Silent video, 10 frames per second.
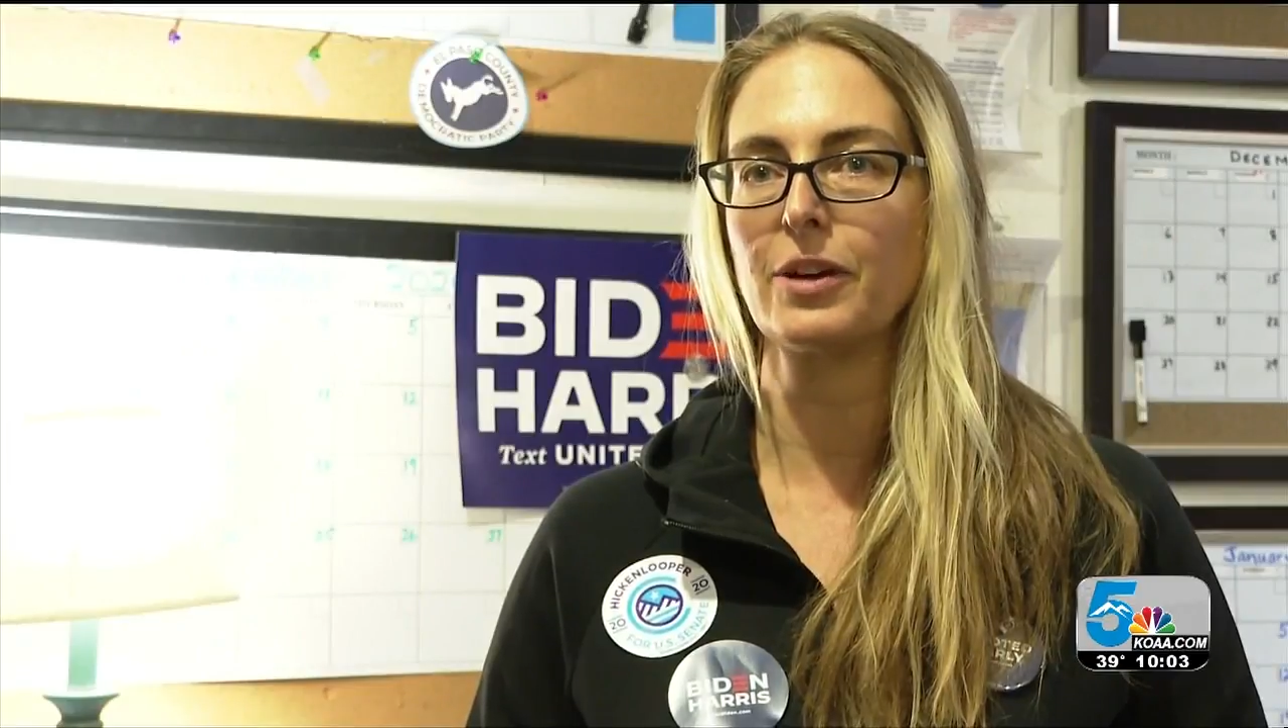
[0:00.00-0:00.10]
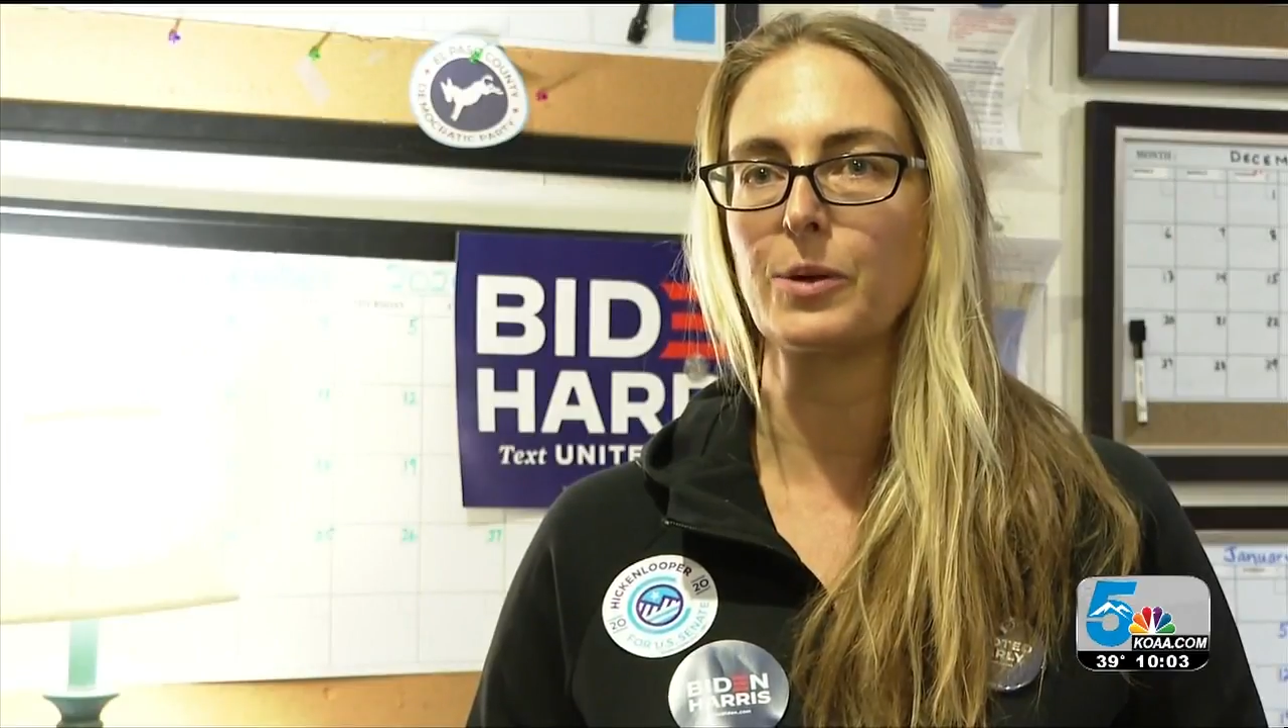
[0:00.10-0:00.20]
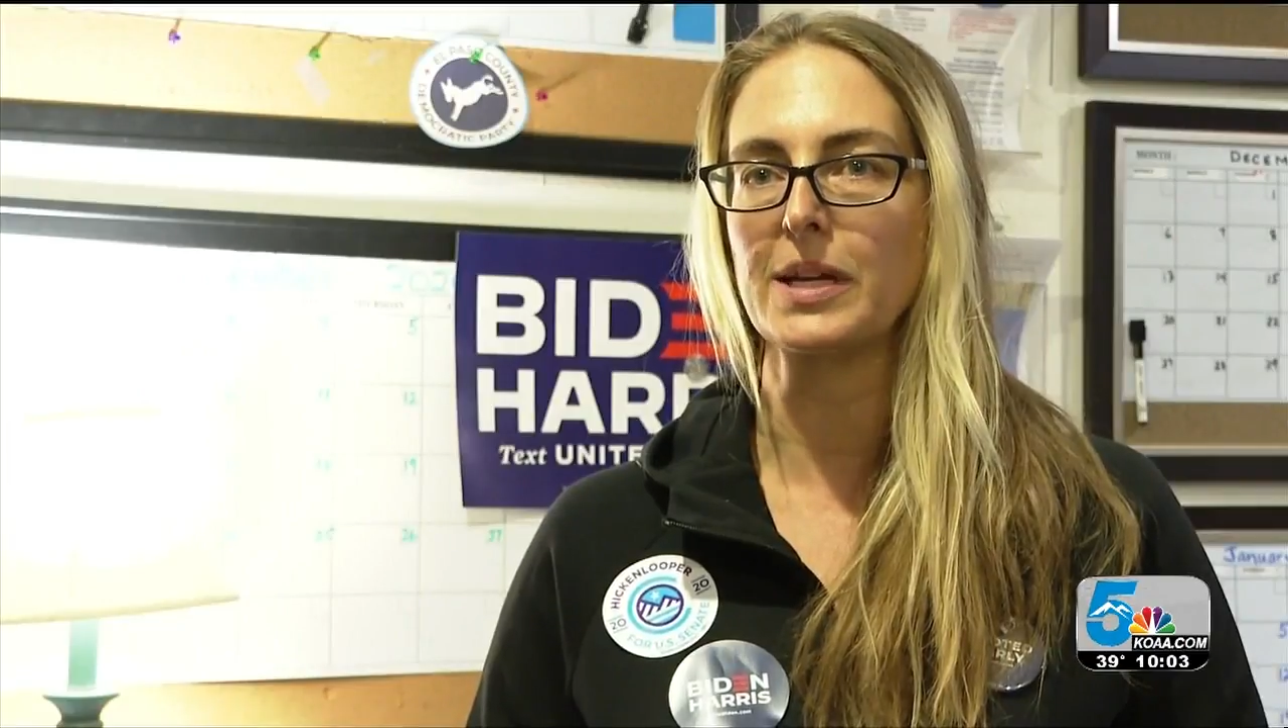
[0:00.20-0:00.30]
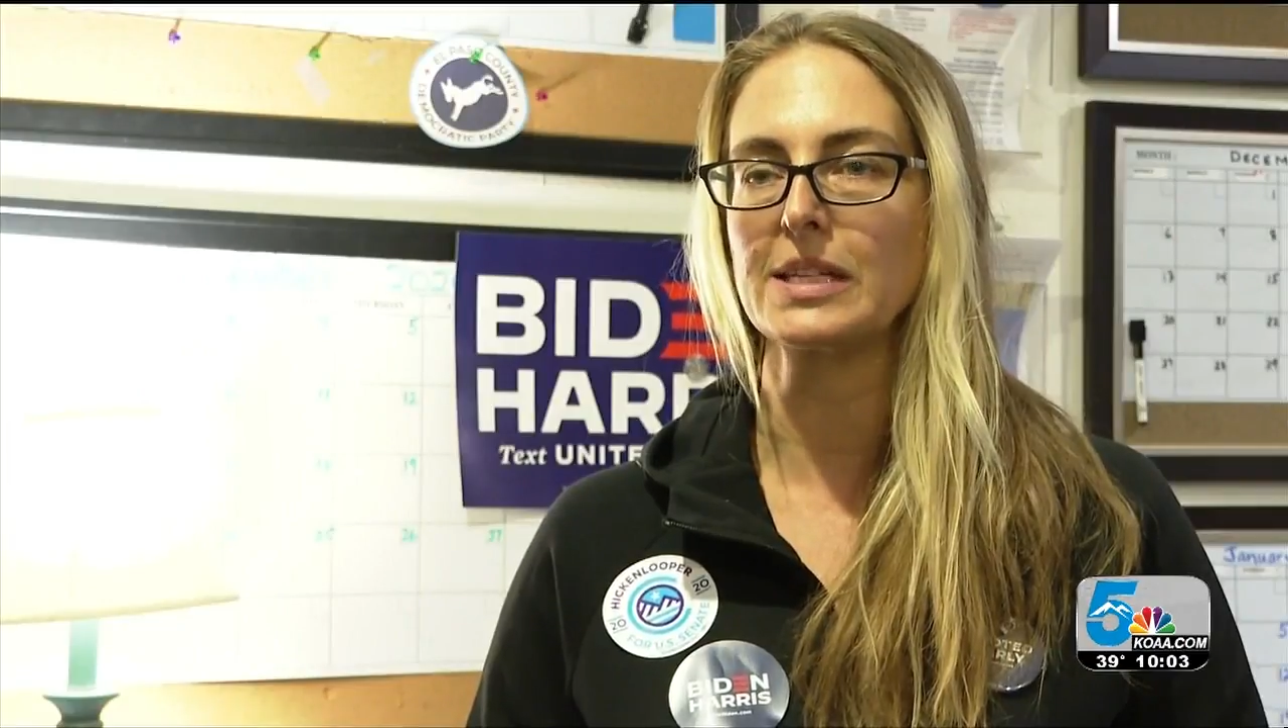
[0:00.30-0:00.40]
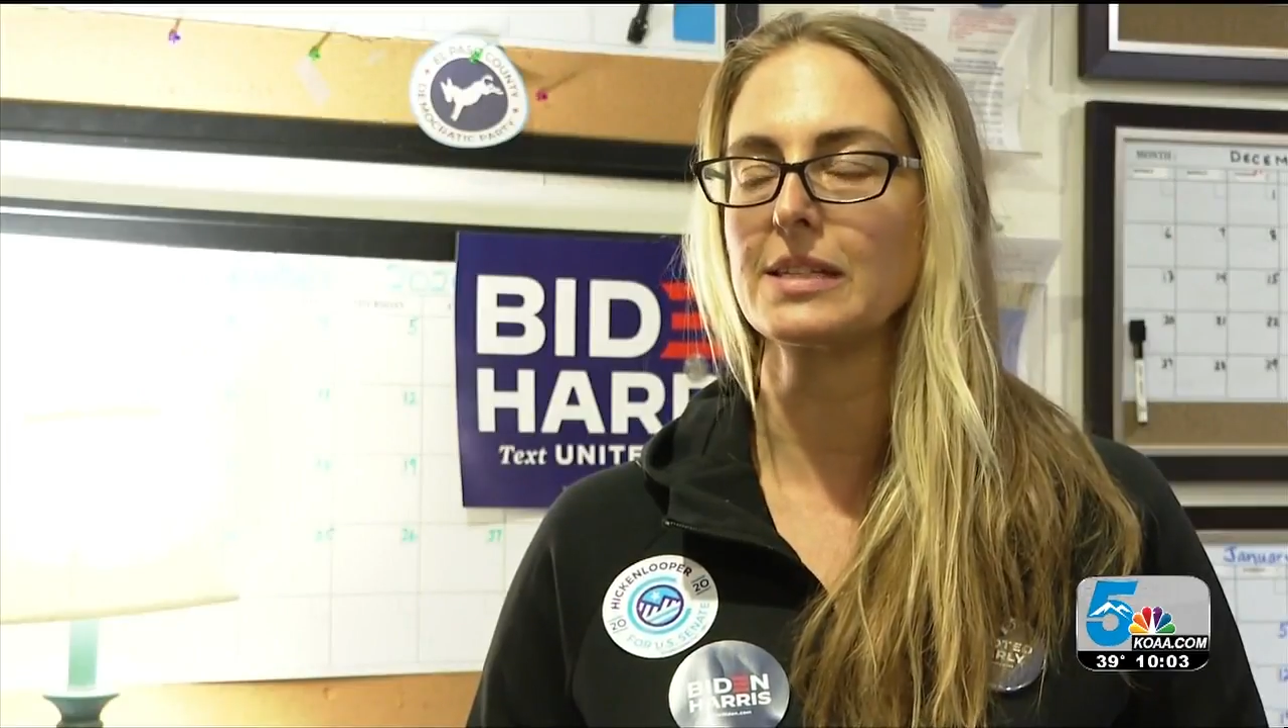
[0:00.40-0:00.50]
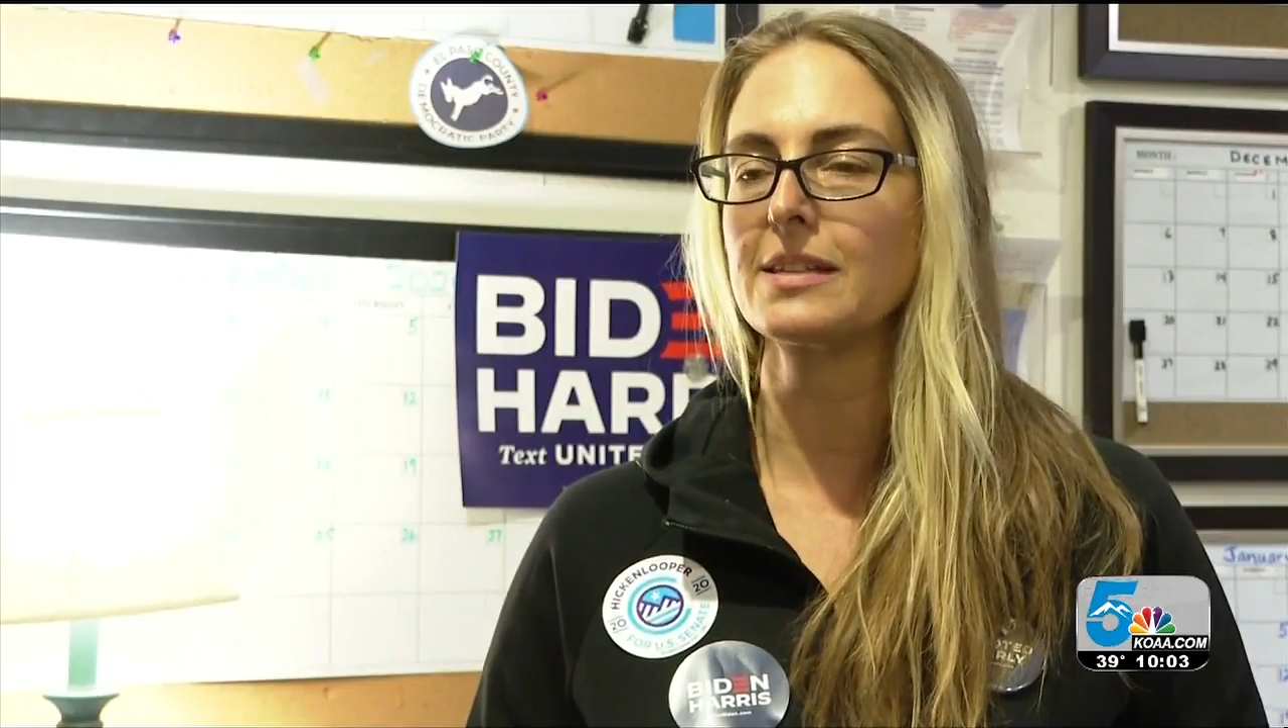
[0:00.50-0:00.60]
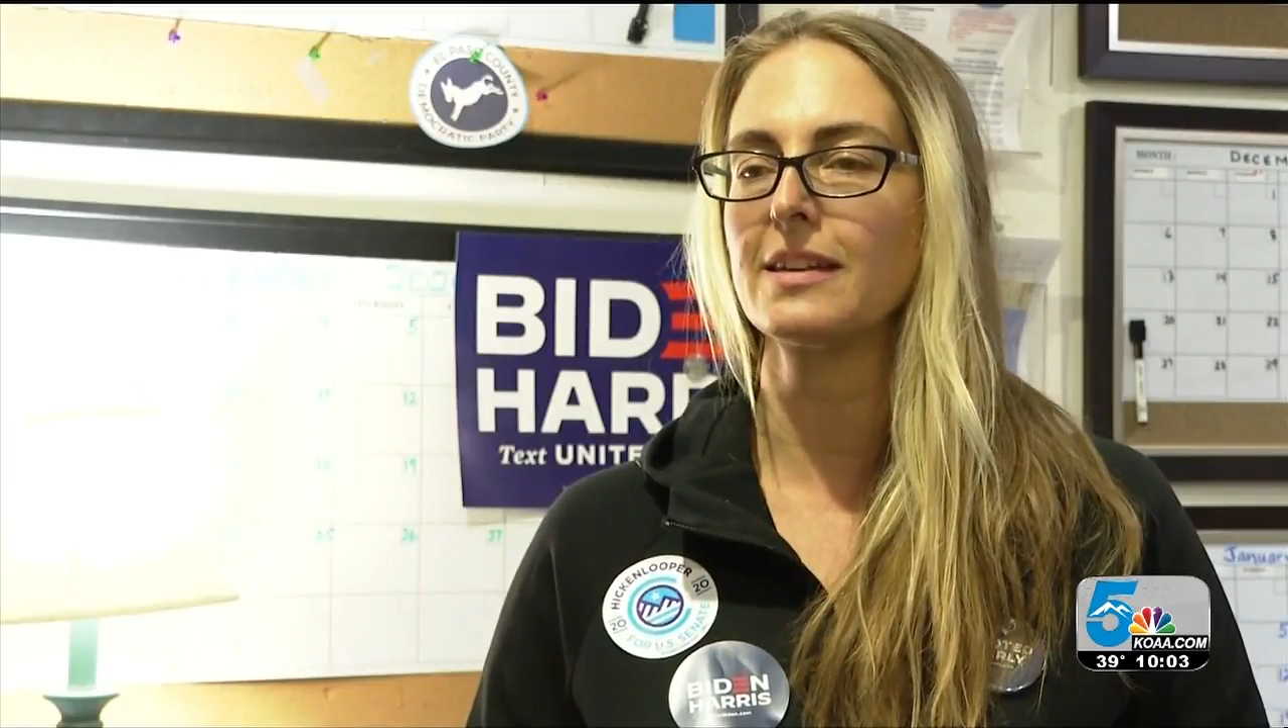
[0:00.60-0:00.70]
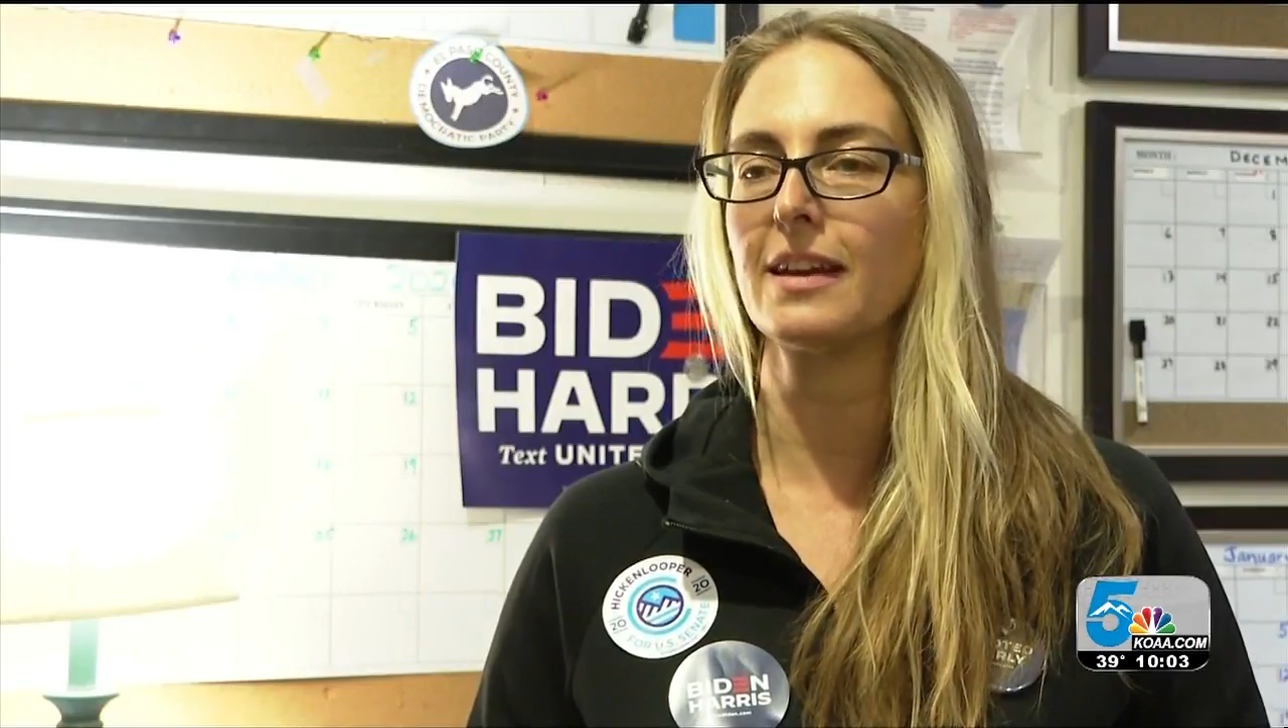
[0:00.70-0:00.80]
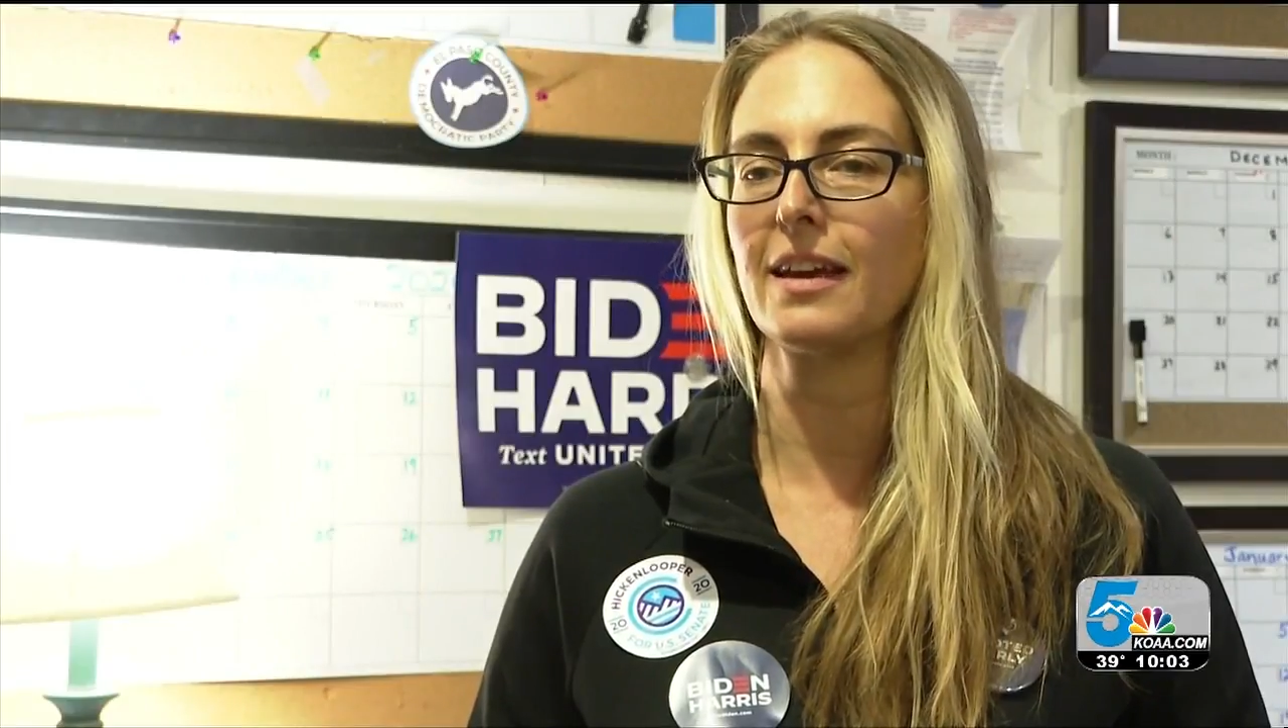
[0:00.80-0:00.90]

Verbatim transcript: focused,